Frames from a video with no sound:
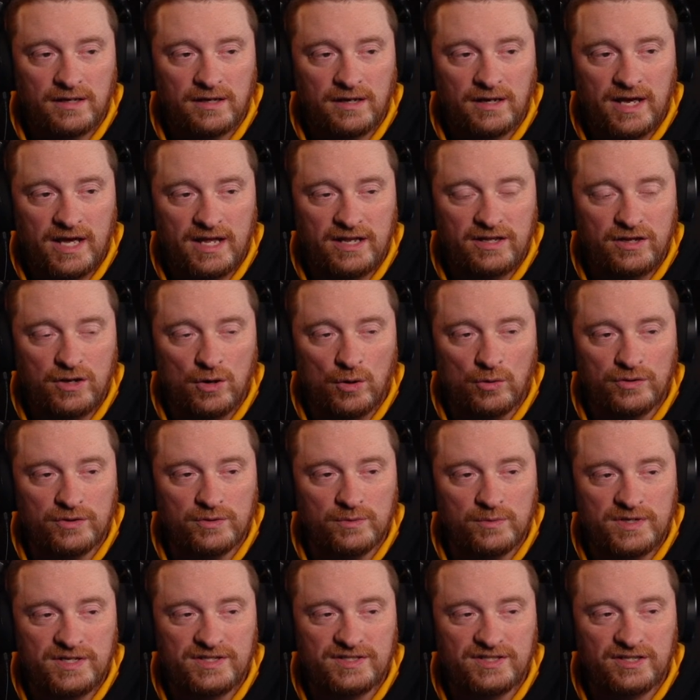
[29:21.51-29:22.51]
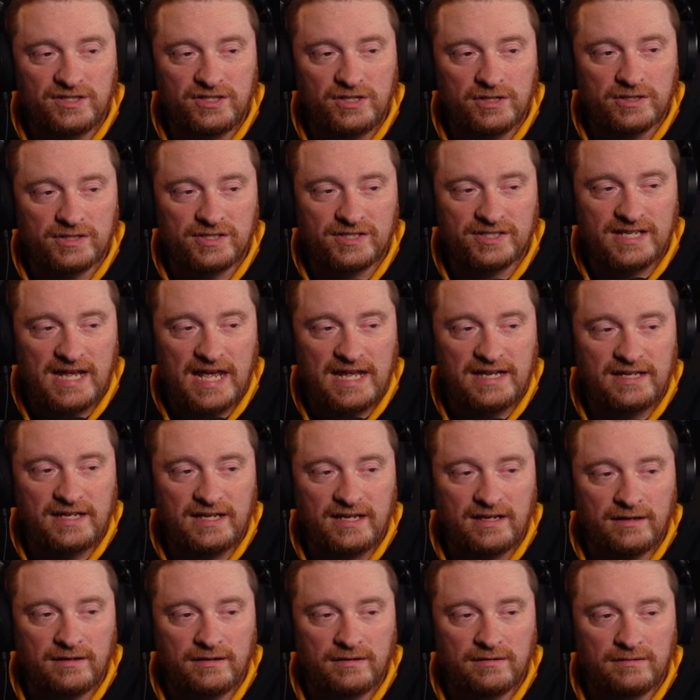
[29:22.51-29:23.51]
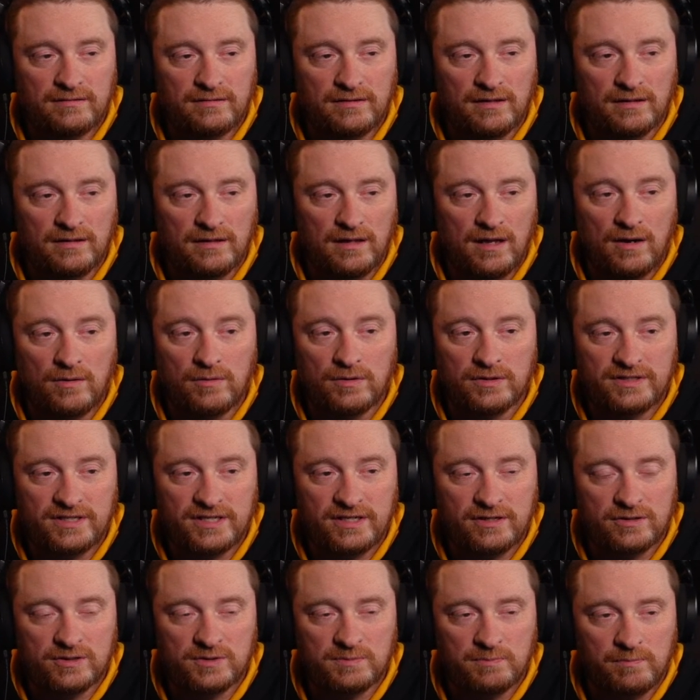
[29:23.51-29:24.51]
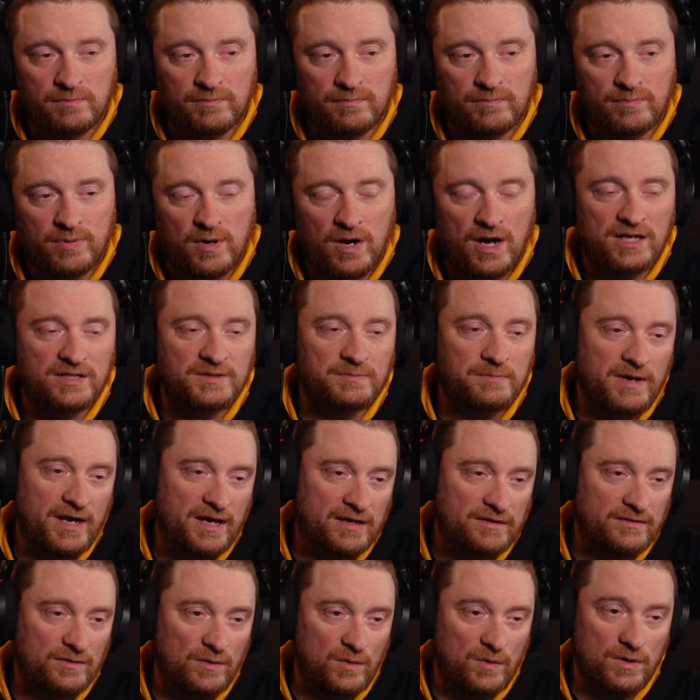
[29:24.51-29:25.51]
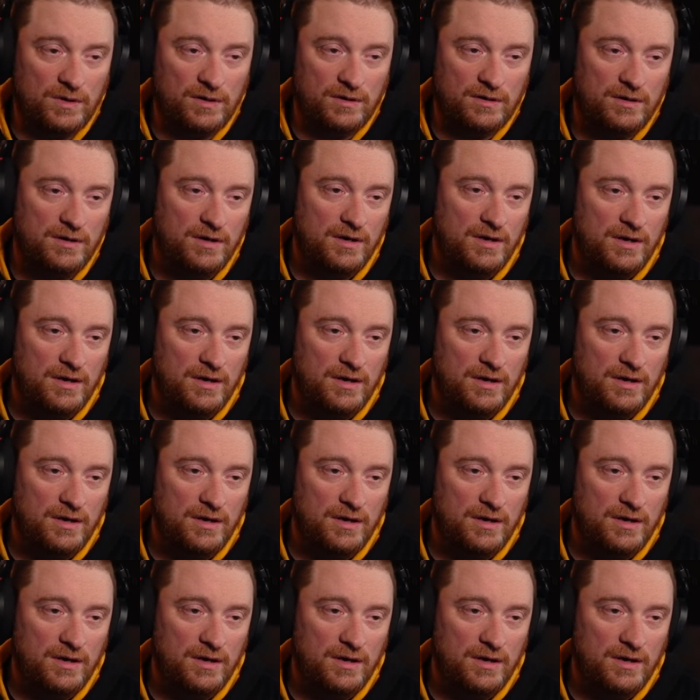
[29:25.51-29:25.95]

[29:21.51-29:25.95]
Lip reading: And the only reason you're sending the lower tier prospect or